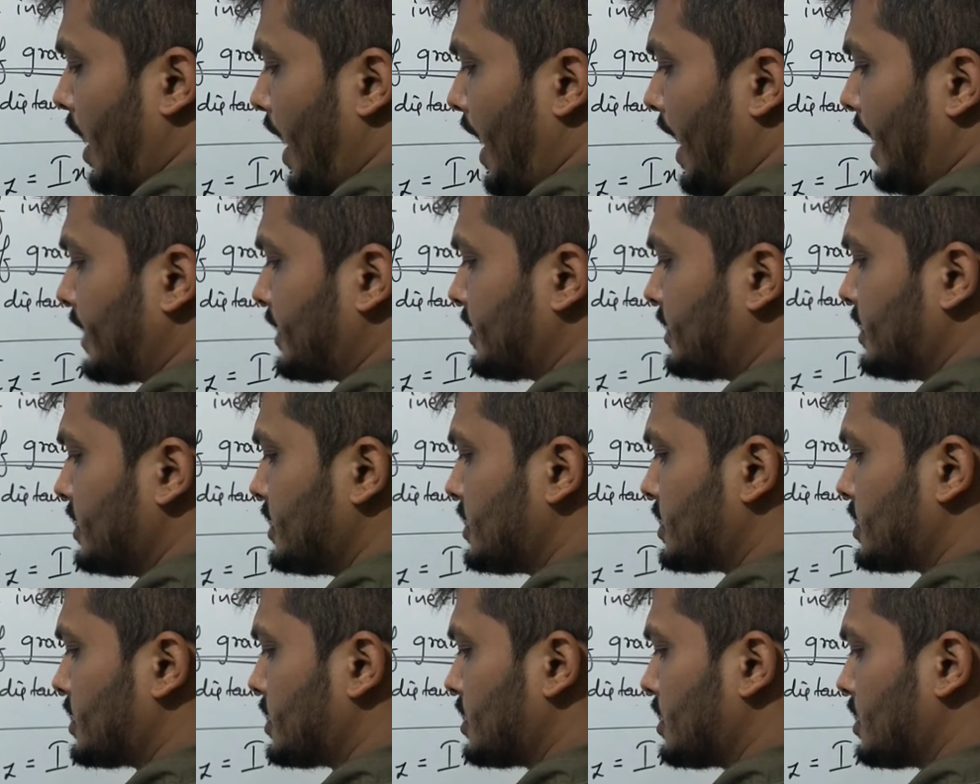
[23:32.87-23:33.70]
two
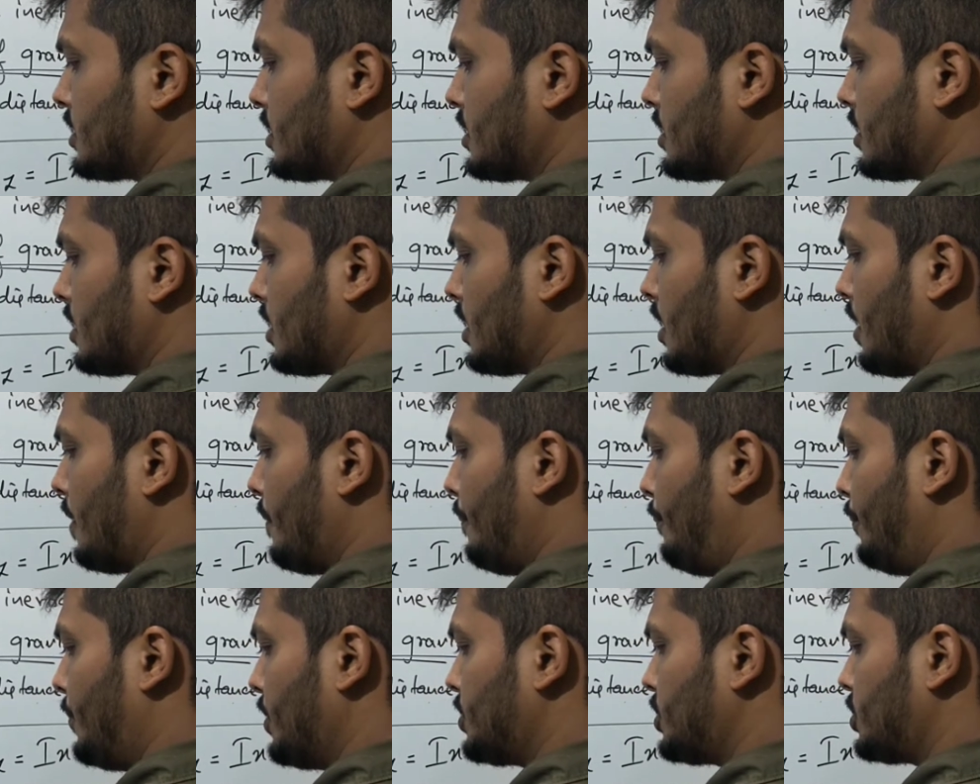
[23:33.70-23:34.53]
axes
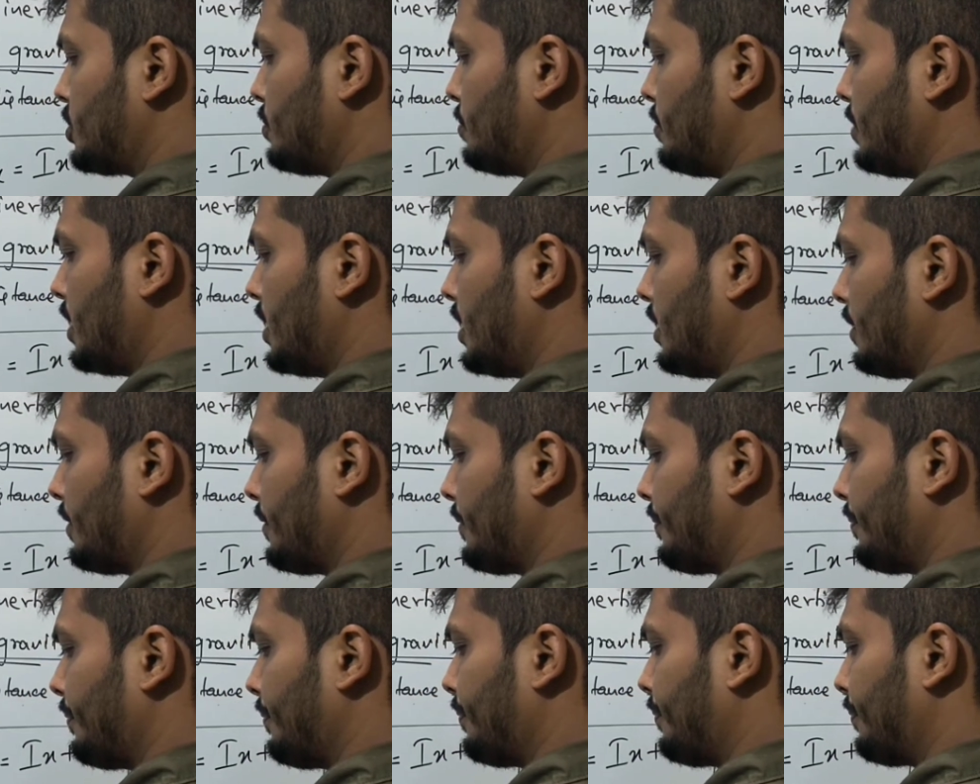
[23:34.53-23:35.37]

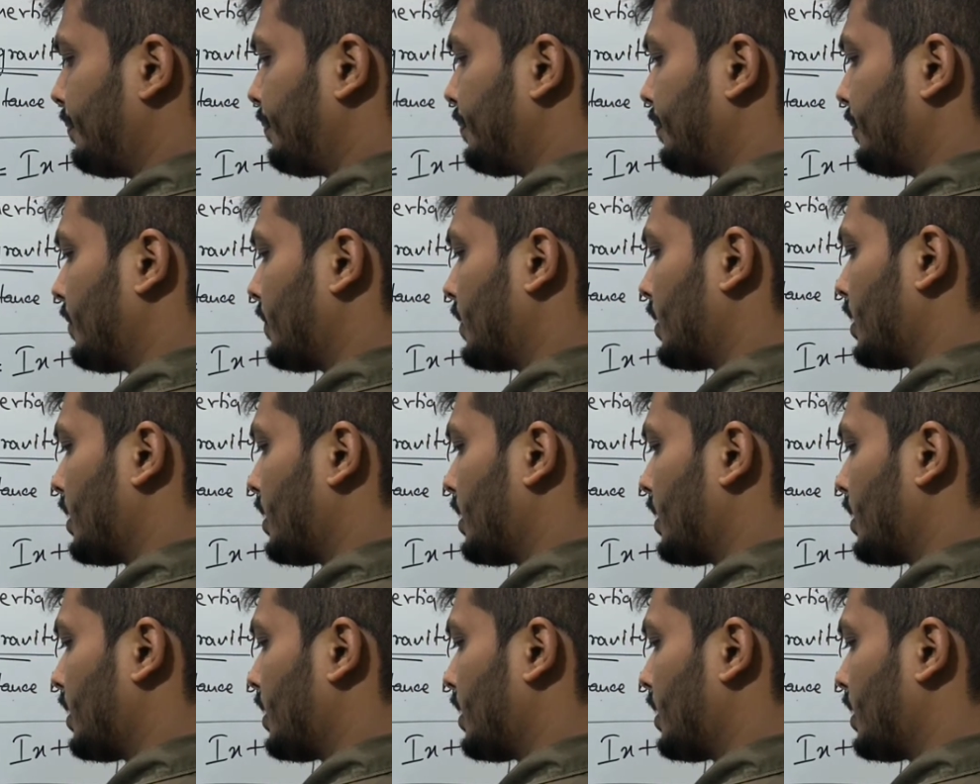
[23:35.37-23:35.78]
must be